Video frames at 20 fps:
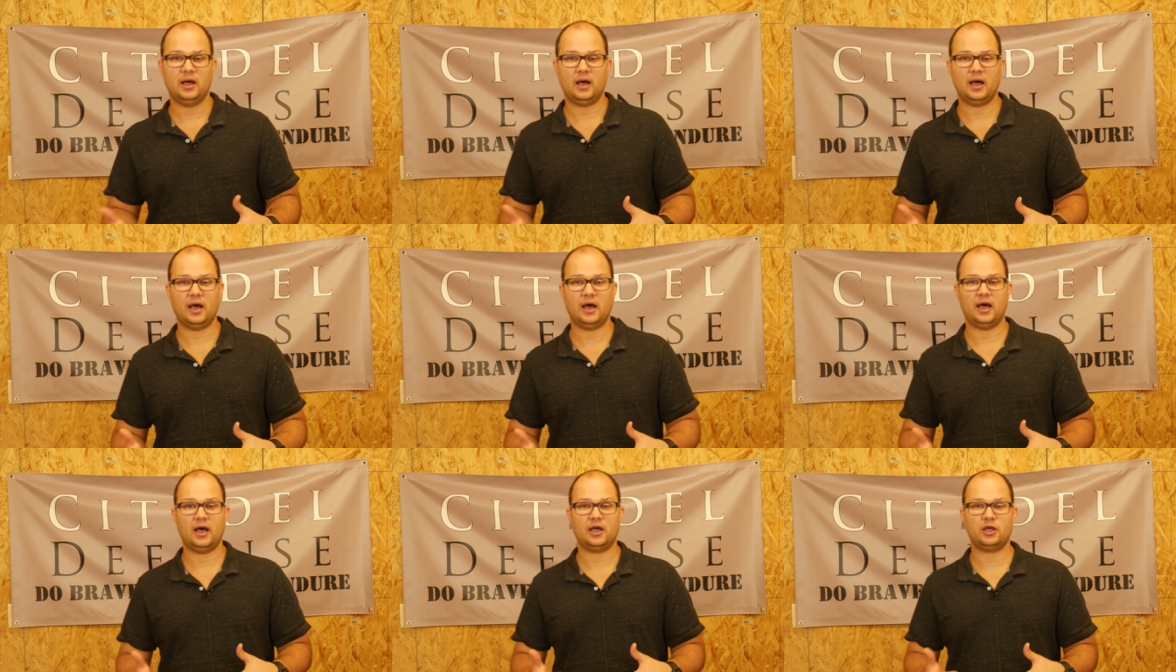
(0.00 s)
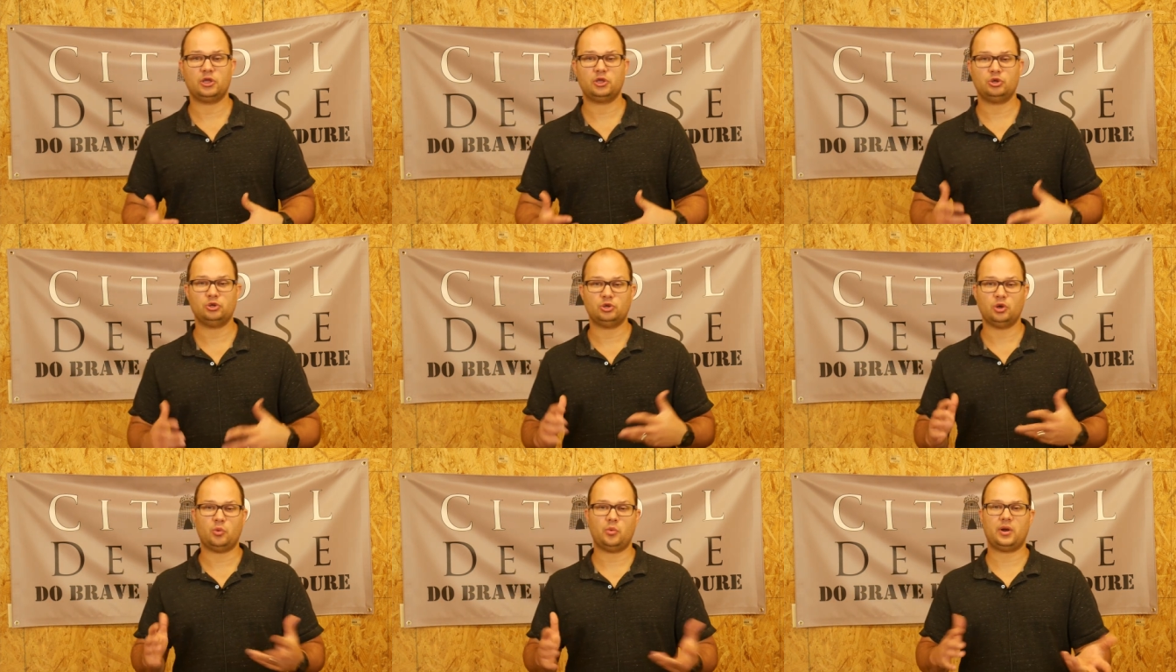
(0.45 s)
uh,
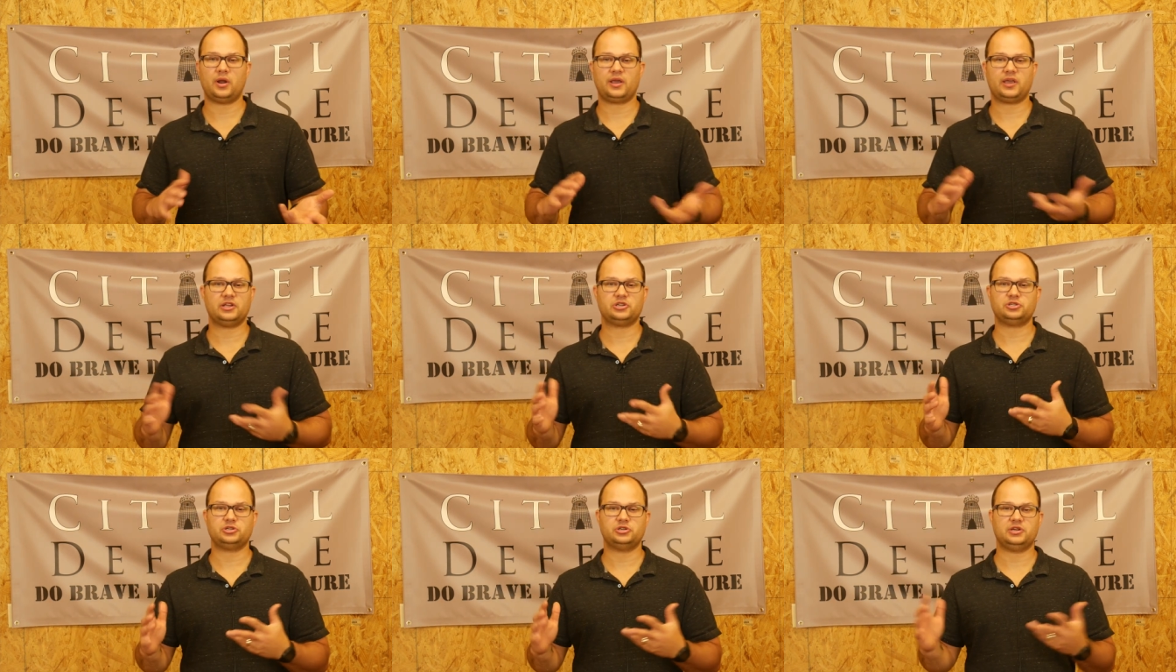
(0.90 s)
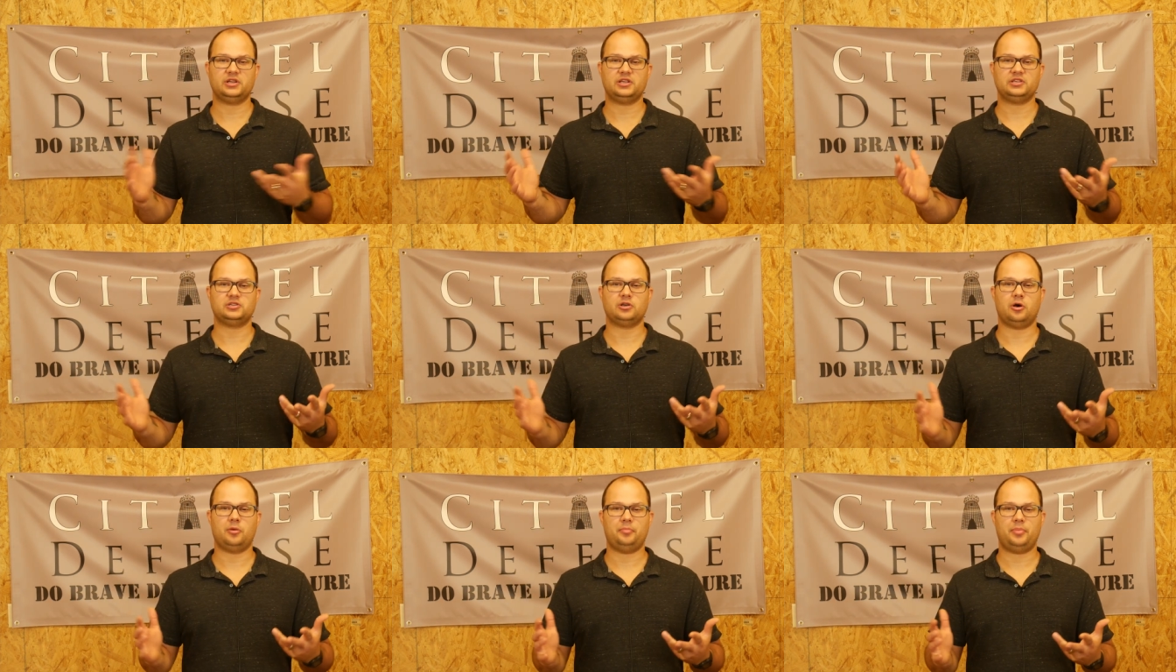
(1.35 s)
you don't want to get your
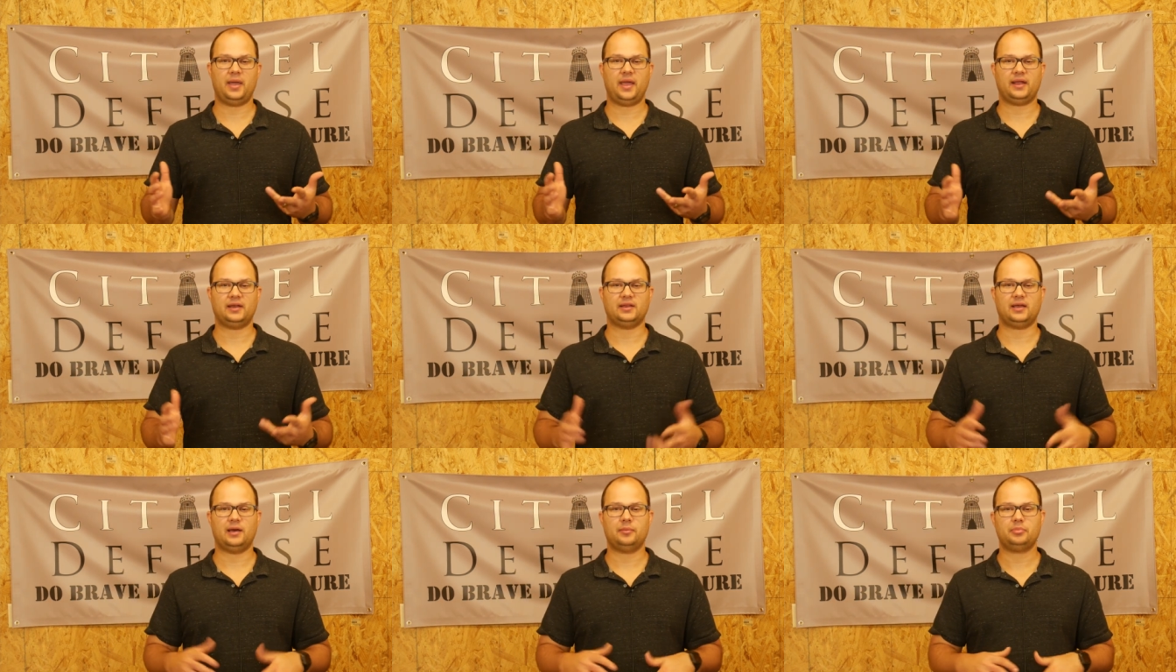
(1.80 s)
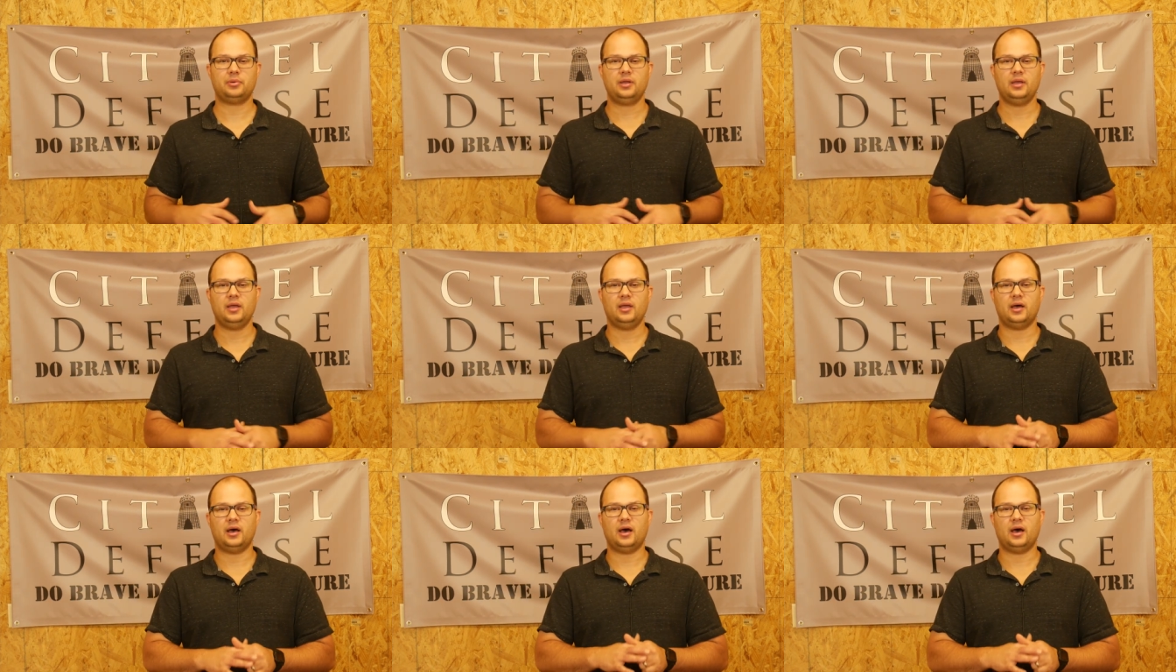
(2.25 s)
knees all banged up.